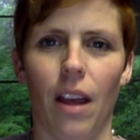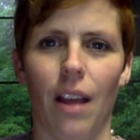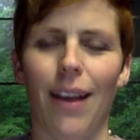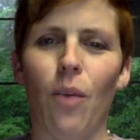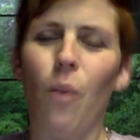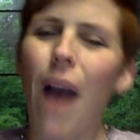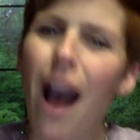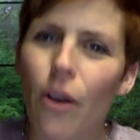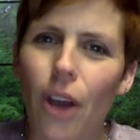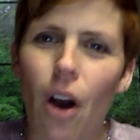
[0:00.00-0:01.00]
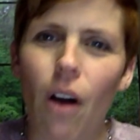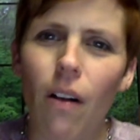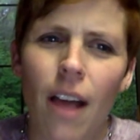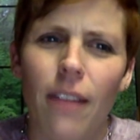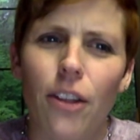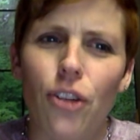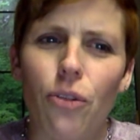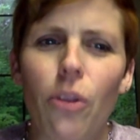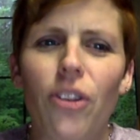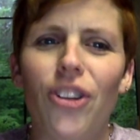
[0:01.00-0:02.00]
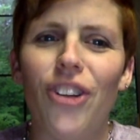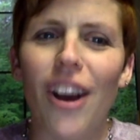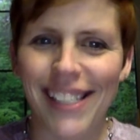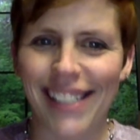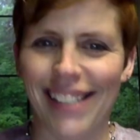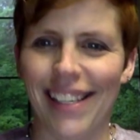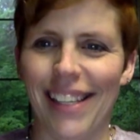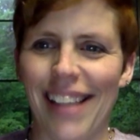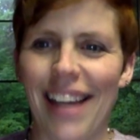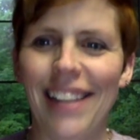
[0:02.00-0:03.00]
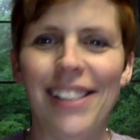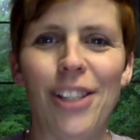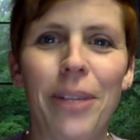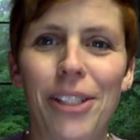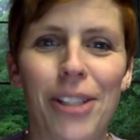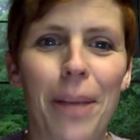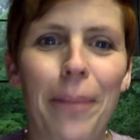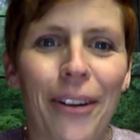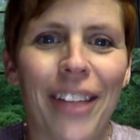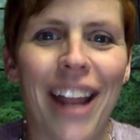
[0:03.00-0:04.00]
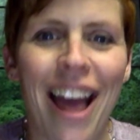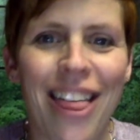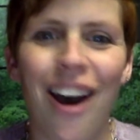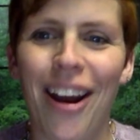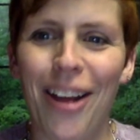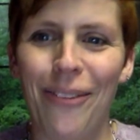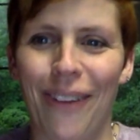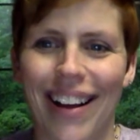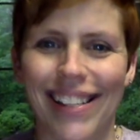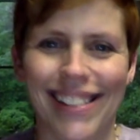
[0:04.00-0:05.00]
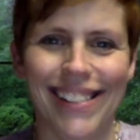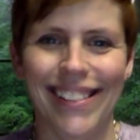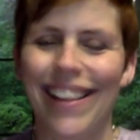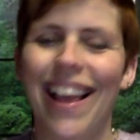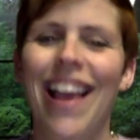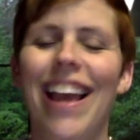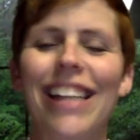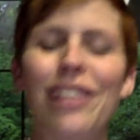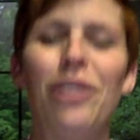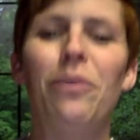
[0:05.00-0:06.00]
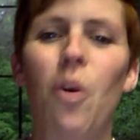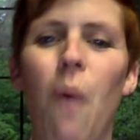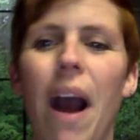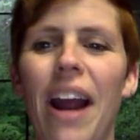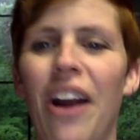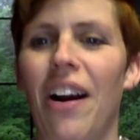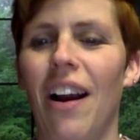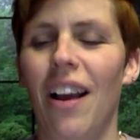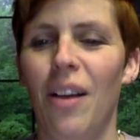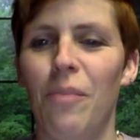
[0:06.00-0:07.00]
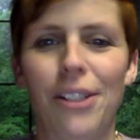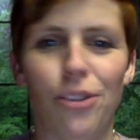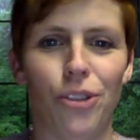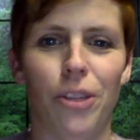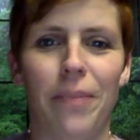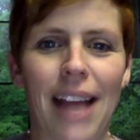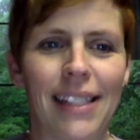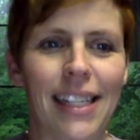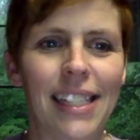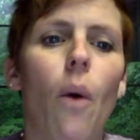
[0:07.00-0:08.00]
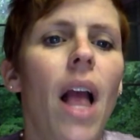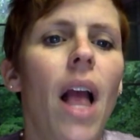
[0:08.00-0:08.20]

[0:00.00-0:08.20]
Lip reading: Like, wow, y'all, the truth does exist, and it's so much simpler than I thought it was. It doesn't require mental gymnastics.